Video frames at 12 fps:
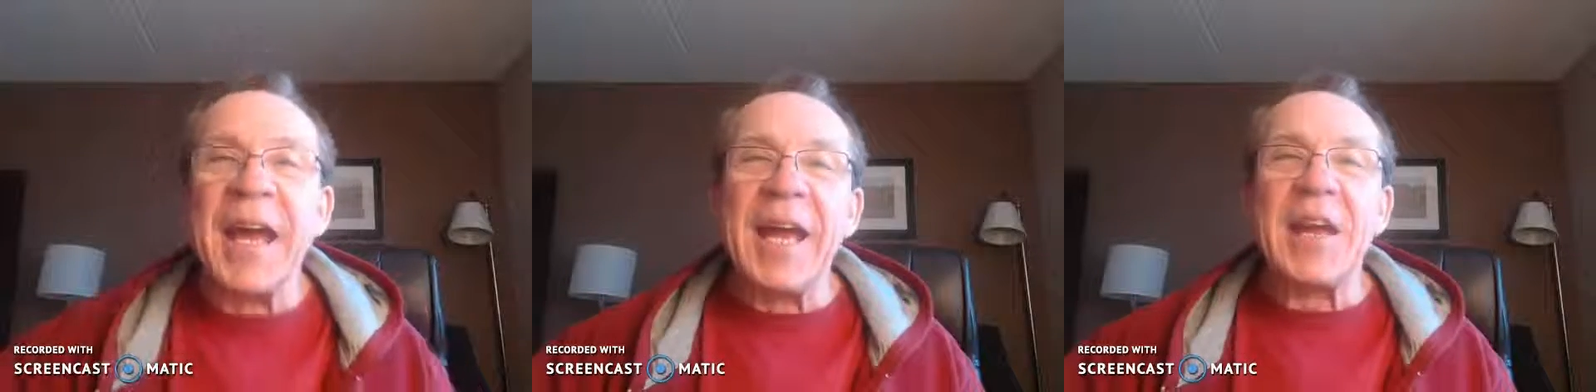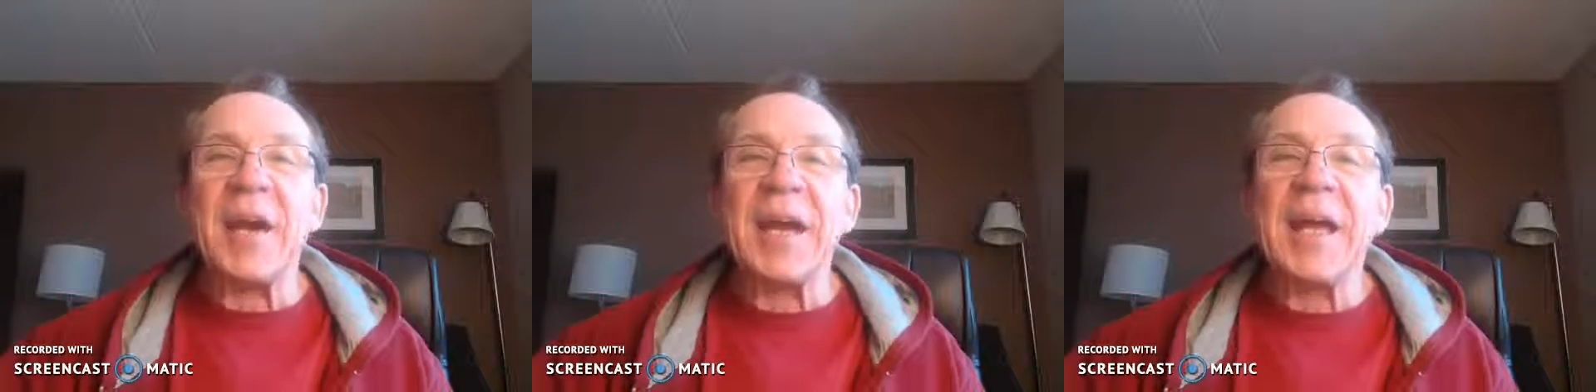
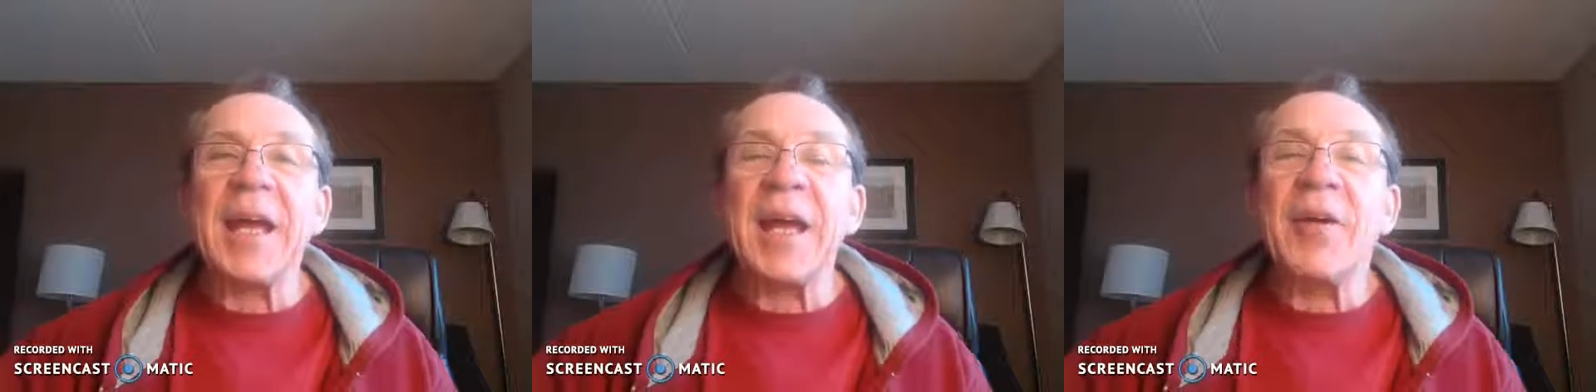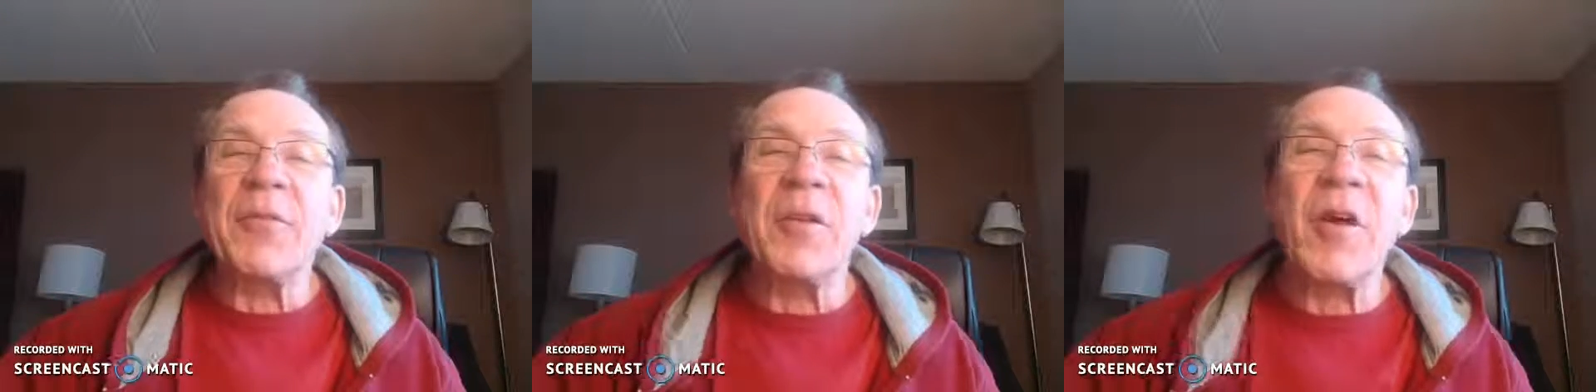Anyway,
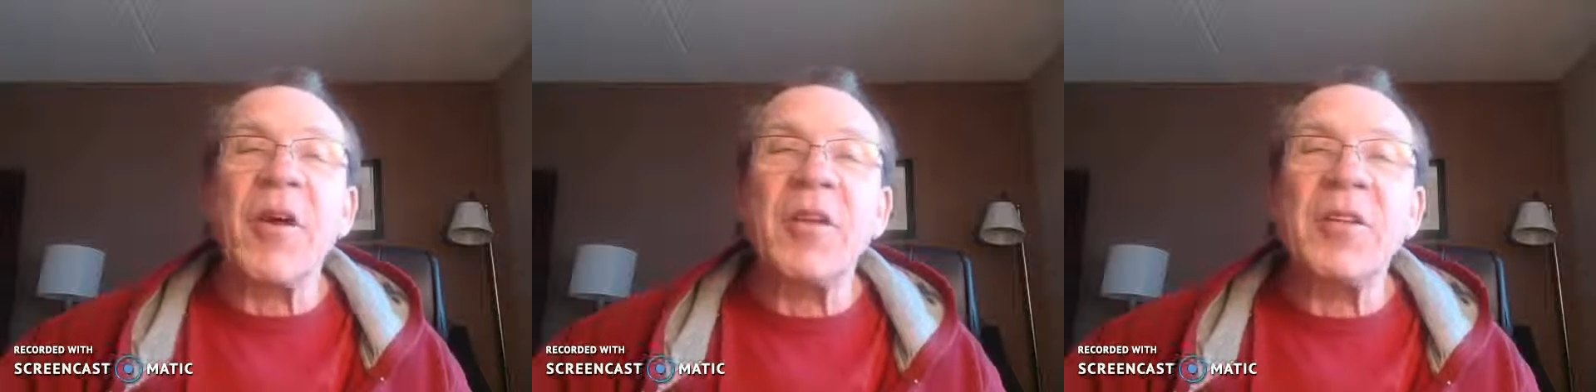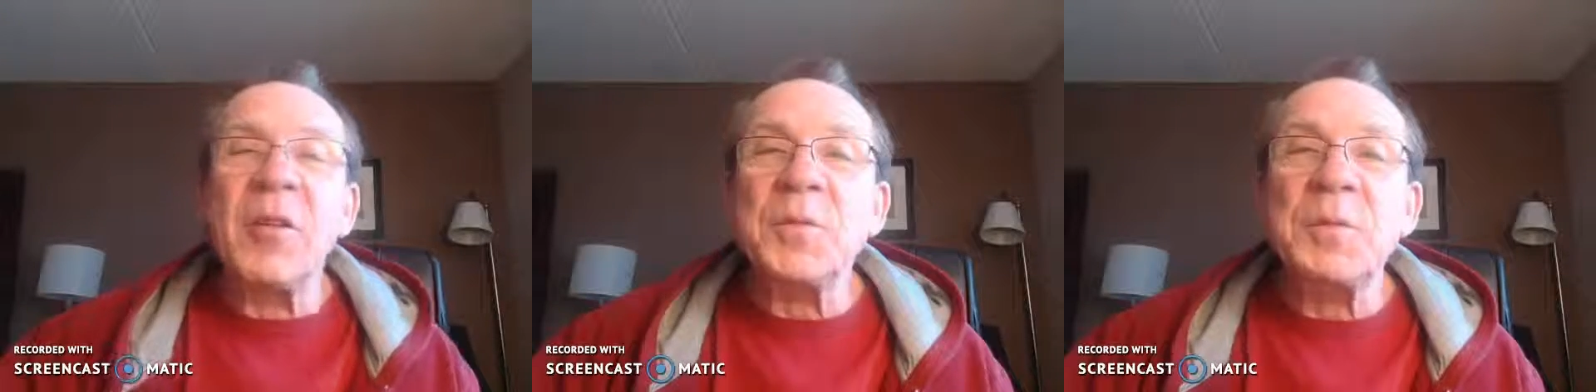for
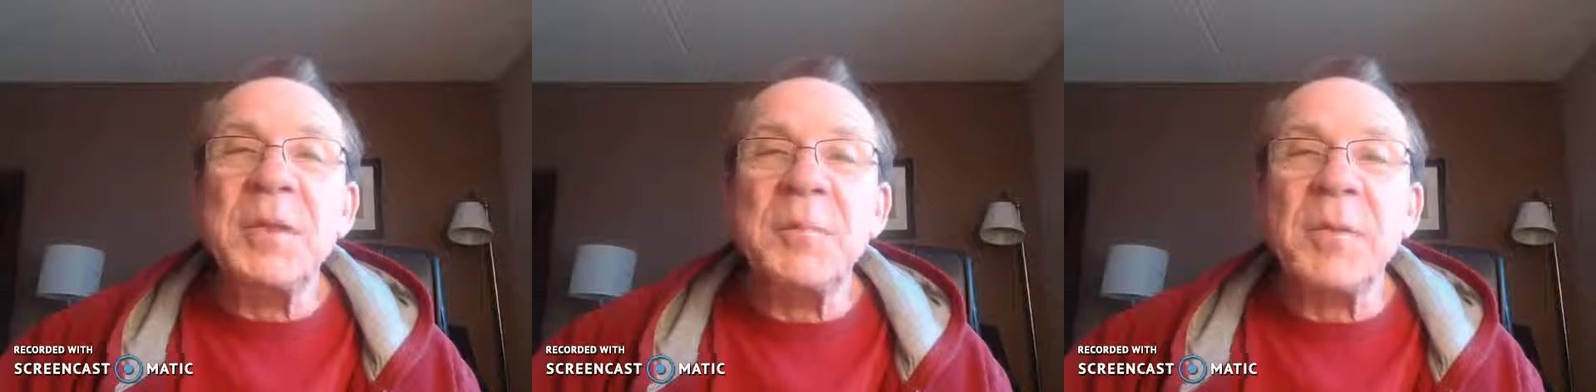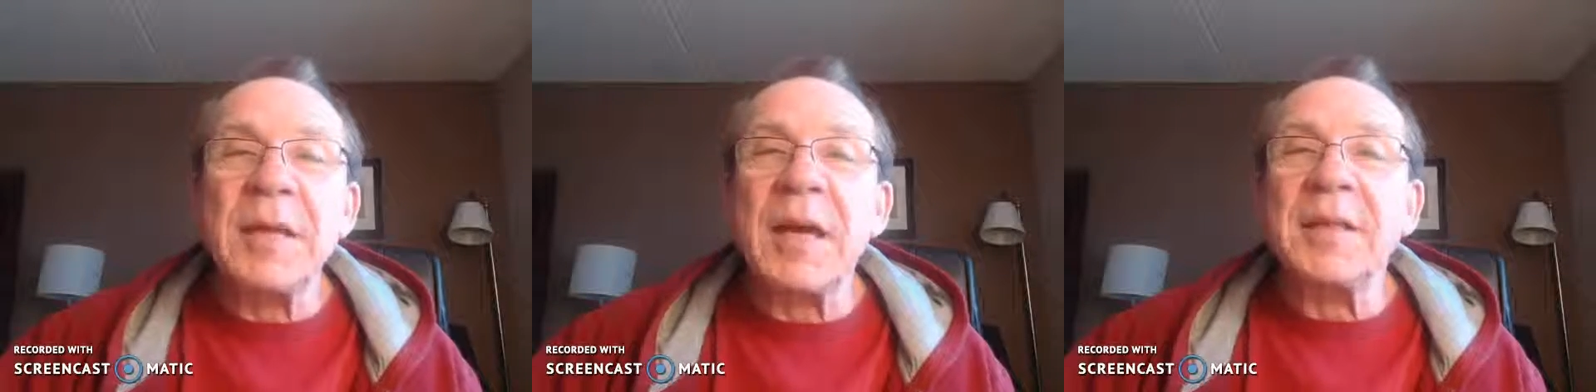all of those
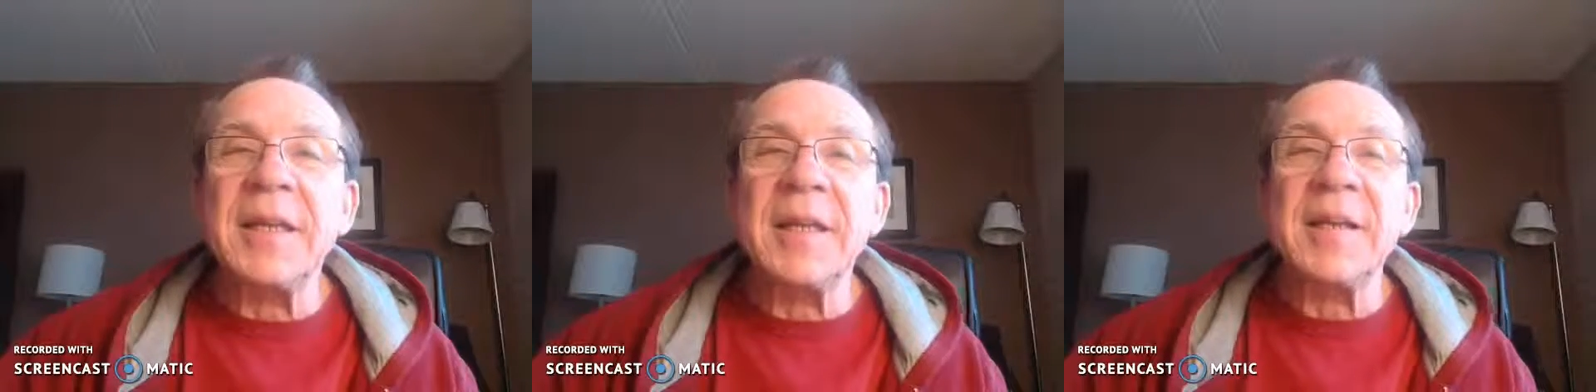people out